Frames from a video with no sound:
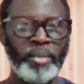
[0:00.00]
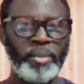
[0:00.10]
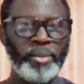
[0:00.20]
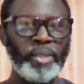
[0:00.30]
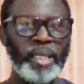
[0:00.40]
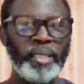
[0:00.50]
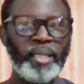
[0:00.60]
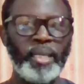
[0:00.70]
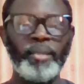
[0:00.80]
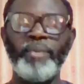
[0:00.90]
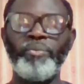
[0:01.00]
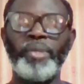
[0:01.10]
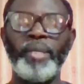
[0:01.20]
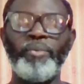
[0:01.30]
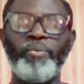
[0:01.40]
You know, they, they, they,
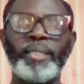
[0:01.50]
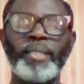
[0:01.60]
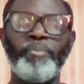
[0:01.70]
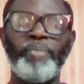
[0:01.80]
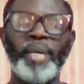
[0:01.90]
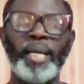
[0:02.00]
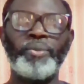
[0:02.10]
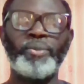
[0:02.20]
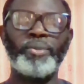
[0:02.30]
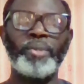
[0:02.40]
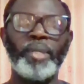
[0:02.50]
they went about,